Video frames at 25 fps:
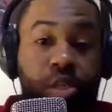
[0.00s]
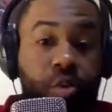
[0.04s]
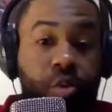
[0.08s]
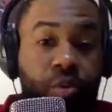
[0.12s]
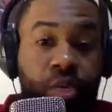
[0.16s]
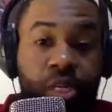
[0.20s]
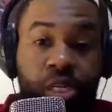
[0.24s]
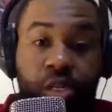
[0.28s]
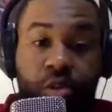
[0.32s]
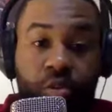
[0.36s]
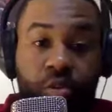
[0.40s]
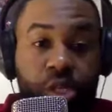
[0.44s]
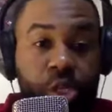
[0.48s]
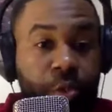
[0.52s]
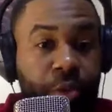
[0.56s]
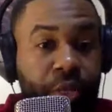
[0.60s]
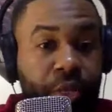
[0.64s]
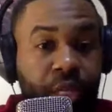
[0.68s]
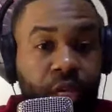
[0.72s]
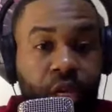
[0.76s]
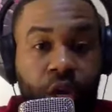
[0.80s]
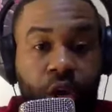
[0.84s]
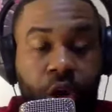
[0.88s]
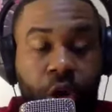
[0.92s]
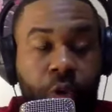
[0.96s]
he's a
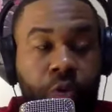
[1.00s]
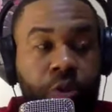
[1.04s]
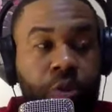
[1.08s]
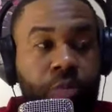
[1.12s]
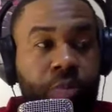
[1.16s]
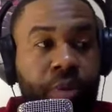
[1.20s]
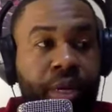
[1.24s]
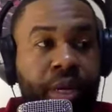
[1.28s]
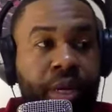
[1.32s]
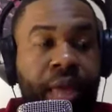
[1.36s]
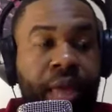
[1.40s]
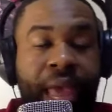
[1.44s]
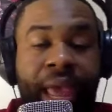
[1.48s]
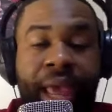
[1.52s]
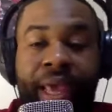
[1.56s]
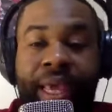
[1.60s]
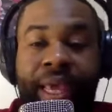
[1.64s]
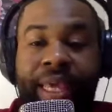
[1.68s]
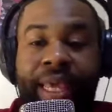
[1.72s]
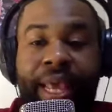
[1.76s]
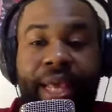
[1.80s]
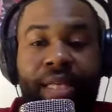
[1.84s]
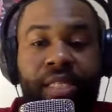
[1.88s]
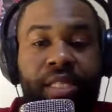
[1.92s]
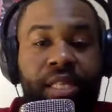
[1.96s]
really good coach, but
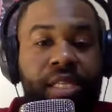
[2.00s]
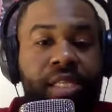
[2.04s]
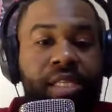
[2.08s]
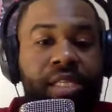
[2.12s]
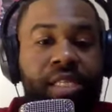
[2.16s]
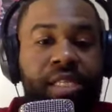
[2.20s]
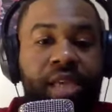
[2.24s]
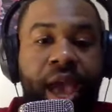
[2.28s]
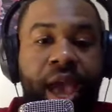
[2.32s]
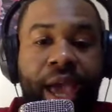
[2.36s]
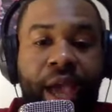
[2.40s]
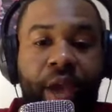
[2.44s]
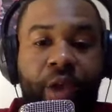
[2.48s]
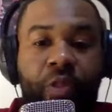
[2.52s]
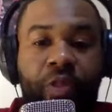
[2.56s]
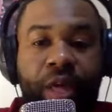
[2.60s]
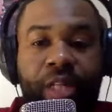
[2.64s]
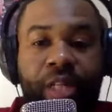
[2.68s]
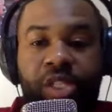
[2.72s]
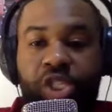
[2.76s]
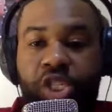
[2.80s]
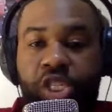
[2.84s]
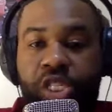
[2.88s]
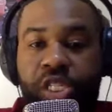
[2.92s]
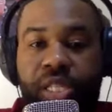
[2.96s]
he has this style
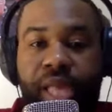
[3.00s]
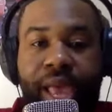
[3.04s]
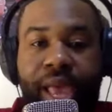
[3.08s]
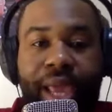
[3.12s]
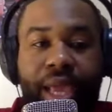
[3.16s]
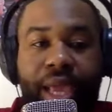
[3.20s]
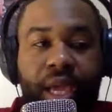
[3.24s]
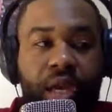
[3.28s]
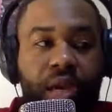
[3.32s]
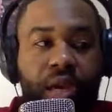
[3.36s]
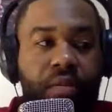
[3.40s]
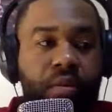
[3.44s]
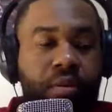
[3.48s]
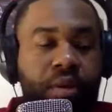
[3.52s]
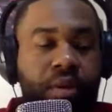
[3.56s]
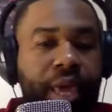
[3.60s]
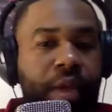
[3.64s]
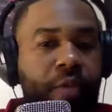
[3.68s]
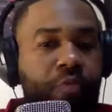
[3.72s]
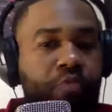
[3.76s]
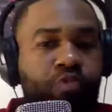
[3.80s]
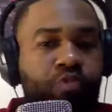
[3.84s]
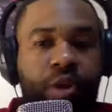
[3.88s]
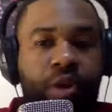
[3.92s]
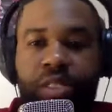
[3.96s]
that's just like
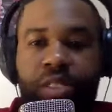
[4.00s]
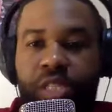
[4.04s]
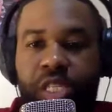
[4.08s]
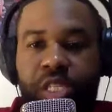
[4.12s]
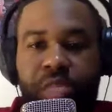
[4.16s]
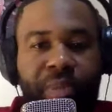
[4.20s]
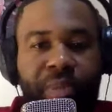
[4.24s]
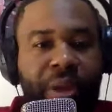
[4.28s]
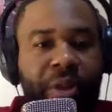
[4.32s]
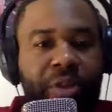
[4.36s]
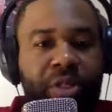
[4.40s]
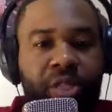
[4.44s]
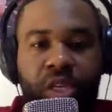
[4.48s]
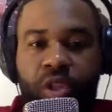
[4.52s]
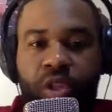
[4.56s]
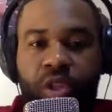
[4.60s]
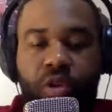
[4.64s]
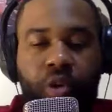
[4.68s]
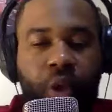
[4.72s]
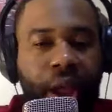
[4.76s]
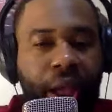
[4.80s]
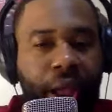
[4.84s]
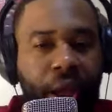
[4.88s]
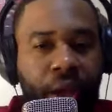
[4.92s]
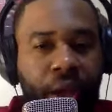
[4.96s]
it runs his players into the
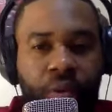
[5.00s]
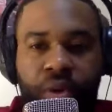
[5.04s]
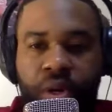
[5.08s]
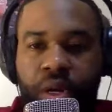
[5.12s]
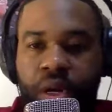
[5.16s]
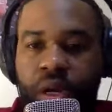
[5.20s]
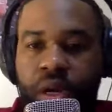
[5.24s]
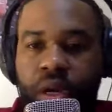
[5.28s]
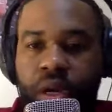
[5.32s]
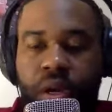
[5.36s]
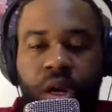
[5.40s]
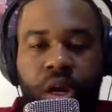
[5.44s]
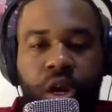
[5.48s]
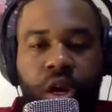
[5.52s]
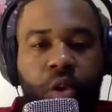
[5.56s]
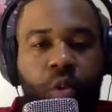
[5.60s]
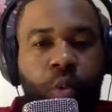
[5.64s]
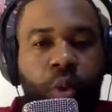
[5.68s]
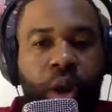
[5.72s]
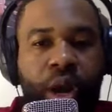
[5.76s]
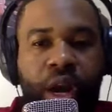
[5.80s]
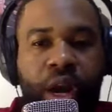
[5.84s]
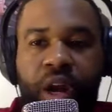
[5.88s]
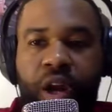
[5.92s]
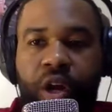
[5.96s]
ground,
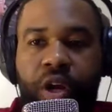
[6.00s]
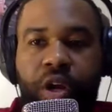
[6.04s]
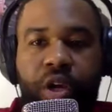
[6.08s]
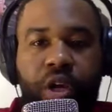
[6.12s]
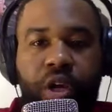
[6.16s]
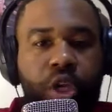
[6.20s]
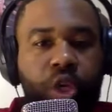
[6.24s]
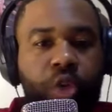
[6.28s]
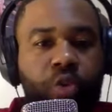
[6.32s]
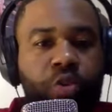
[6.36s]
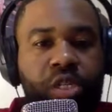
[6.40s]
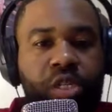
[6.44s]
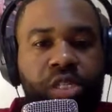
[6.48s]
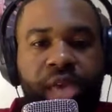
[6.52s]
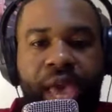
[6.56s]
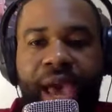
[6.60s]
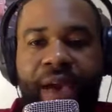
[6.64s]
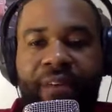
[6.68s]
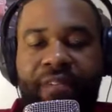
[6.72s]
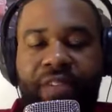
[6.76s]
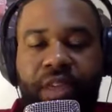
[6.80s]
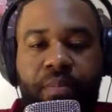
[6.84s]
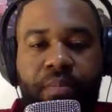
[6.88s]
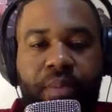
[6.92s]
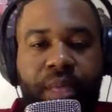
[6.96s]
where you just
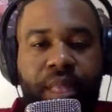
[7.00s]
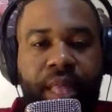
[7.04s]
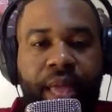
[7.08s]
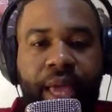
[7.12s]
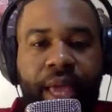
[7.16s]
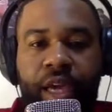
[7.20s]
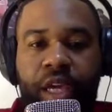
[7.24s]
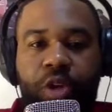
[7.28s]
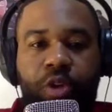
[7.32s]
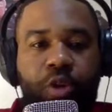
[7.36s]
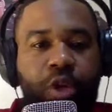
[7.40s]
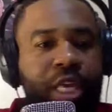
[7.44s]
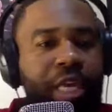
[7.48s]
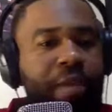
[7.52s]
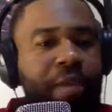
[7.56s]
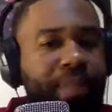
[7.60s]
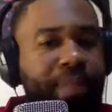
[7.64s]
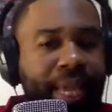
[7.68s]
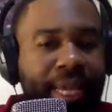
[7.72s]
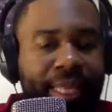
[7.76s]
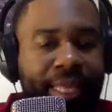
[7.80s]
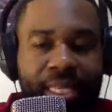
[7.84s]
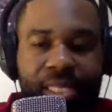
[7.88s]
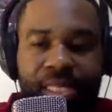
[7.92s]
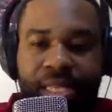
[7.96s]
have to be like, you keep
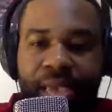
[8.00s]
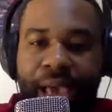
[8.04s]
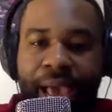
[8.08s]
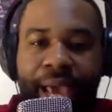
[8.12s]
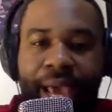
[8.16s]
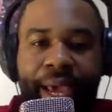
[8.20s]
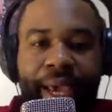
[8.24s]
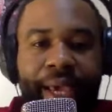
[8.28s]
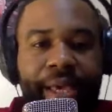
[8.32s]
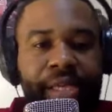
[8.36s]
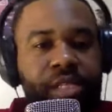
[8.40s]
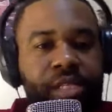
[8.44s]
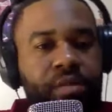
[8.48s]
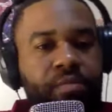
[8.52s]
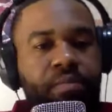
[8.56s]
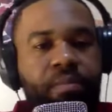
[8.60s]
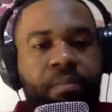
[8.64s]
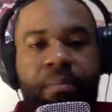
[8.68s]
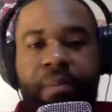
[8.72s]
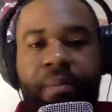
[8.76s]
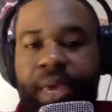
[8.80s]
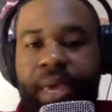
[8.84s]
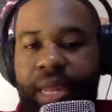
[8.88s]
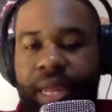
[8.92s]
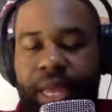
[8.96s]
playing these guys
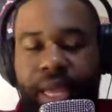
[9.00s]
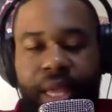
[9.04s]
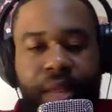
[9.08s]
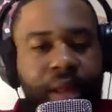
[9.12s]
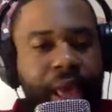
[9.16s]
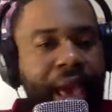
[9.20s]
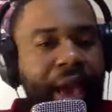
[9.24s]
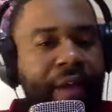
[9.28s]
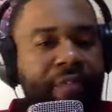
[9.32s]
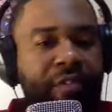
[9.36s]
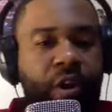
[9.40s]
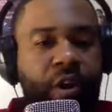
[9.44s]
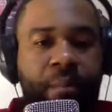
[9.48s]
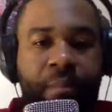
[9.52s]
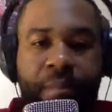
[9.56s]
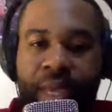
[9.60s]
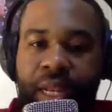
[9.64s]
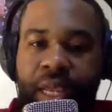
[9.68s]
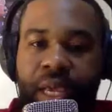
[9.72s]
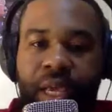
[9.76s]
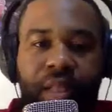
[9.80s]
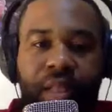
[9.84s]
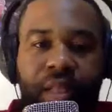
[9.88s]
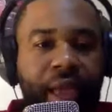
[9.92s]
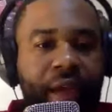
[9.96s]
minute after
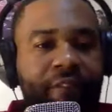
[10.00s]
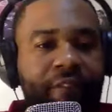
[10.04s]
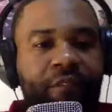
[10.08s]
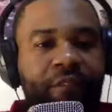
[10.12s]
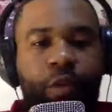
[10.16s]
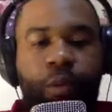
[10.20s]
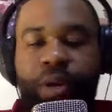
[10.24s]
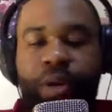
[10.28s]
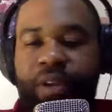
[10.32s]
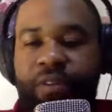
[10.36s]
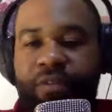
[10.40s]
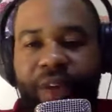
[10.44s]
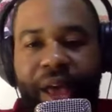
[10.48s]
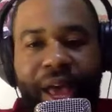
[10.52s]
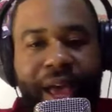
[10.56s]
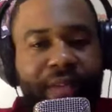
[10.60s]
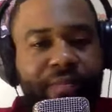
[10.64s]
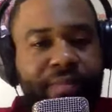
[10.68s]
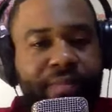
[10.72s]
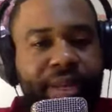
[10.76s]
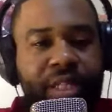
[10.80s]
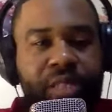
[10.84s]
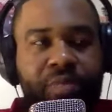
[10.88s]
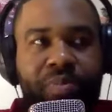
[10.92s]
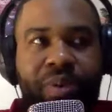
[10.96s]
minute, like
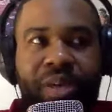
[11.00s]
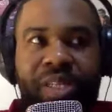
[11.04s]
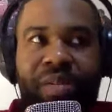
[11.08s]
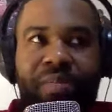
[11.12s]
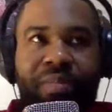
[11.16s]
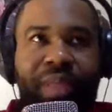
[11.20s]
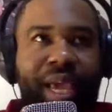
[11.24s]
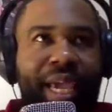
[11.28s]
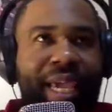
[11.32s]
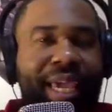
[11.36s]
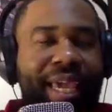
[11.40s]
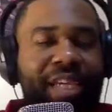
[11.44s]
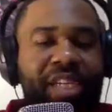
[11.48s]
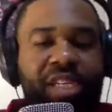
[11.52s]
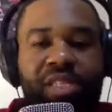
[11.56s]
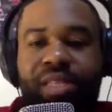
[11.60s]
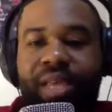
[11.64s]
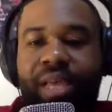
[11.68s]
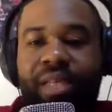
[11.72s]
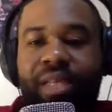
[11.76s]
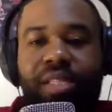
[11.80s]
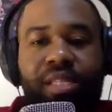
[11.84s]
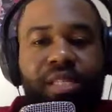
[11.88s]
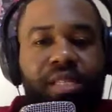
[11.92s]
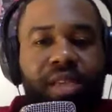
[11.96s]
45 minutes plus. I'm like, it's just
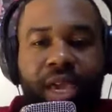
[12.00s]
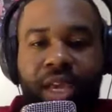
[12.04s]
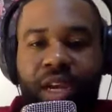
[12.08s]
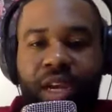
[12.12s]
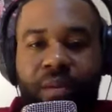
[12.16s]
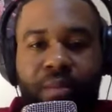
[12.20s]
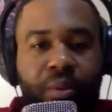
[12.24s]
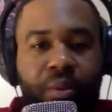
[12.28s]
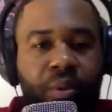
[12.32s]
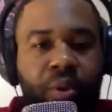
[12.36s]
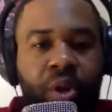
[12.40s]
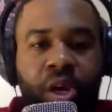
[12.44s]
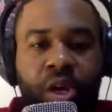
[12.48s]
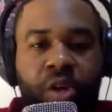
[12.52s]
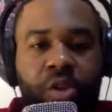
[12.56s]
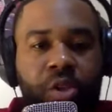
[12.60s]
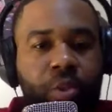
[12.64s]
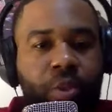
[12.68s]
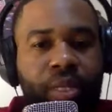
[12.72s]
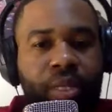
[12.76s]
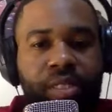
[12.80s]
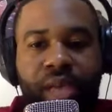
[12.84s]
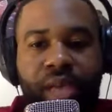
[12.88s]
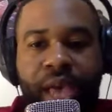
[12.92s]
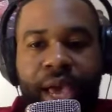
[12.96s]
not sustainable
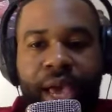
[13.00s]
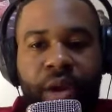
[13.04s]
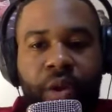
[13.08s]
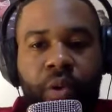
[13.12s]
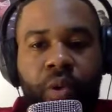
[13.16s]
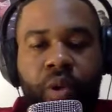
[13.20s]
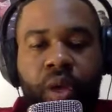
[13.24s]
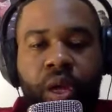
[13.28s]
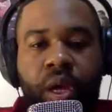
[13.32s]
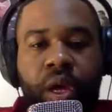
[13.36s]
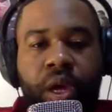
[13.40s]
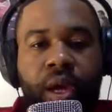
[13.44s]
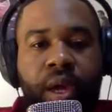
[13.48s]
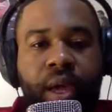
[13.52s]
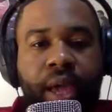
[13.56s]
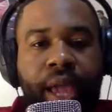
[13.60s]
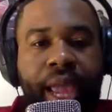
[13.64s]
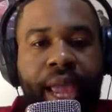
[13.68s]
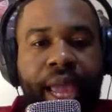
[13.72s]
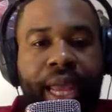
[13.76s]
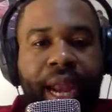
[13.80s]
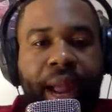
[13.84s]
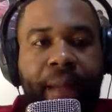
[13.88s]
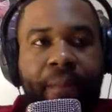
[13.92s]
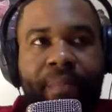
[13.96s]
to win a title.
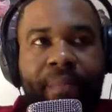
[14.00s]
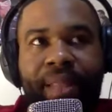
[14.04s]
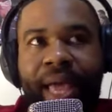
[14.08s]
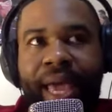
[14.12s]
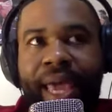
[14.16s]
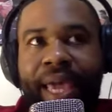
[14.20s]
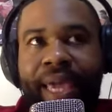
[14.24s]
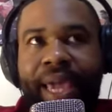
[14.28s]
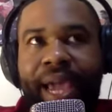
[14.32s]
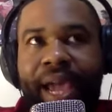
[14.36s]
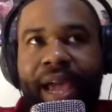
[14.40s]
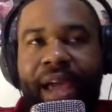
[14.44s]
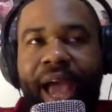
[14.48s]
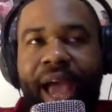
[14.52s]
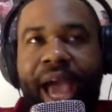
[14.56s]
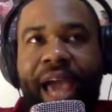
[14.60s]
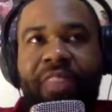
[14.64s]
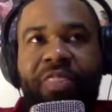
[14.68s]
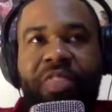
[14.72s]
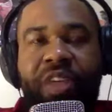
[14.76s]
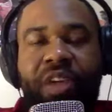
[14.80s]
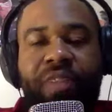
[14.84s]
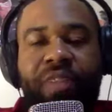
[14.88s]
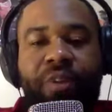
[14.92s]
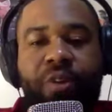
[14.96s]
And I'm like,
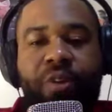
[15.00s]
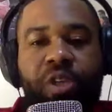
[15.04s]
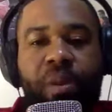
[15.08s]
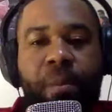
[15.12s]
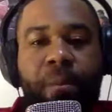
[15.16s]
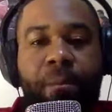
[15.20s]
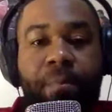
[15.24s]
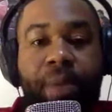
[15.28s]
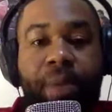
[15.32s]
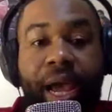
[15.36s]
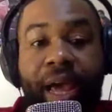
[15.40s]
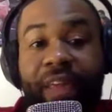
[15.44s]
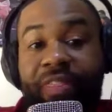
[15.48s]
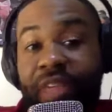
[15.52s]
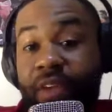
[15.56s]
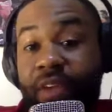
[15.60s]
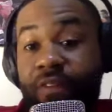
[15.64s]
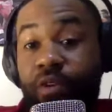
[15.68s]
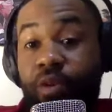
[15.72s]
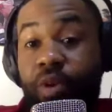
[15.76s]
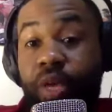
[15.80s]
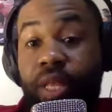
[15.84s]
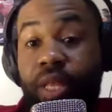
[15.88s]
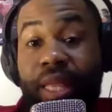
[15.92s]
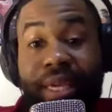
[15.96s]
I think
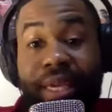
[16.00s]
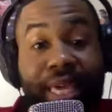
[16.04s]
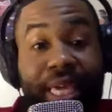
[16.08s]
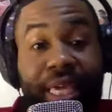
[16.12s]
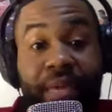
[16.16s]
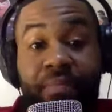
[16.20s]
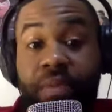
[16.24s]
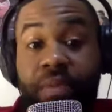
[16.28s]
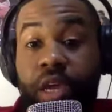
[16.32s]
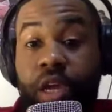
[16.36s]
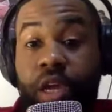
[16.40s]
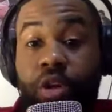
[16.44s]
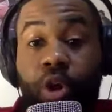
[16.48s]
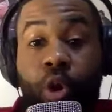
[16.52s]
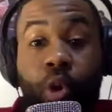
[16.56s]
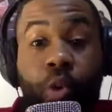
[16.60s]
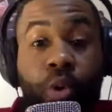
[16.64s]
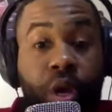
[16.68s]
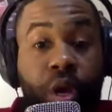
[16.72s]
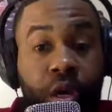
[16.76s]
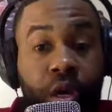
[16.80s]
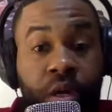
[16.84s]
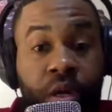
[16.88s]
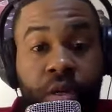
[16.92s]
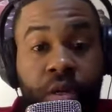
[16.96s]
if you get like an Emi
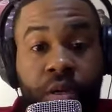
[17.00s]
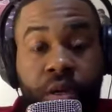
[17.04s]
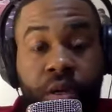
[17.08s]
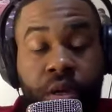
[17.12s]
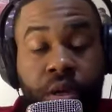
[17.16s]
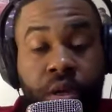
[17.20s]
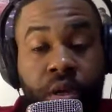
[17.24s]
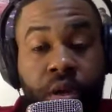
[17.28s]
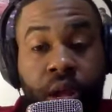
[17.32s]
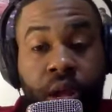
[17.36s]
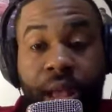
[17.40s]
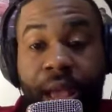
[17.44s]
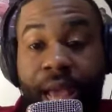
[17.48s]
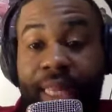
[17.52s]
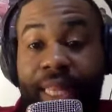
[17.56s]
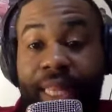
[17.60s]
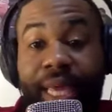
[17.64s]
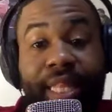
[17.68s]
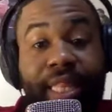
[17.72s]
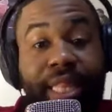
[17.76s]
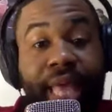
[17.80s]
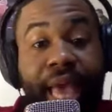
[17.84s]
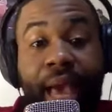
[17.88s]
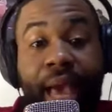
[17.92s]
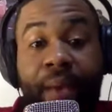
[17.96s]
Udoka, a guy
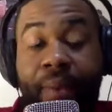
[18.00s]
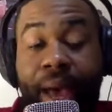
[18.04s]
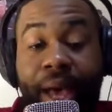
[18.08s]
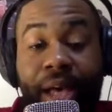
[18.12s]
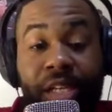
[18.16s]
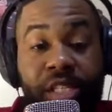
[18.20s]
like that,